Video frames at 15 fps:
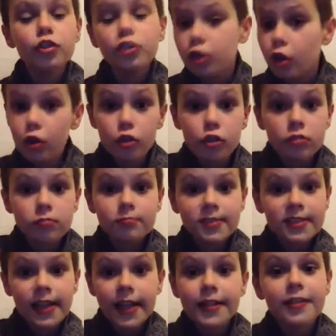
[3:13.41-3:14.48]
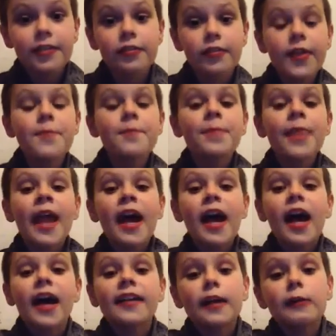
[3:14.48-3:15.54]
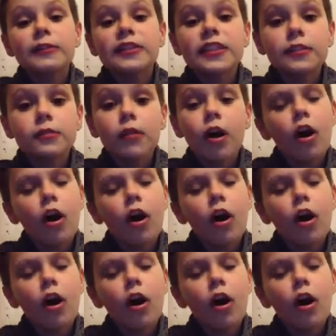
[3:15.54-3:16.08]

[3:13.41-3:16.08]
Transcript: good luck with entering, and I will see you.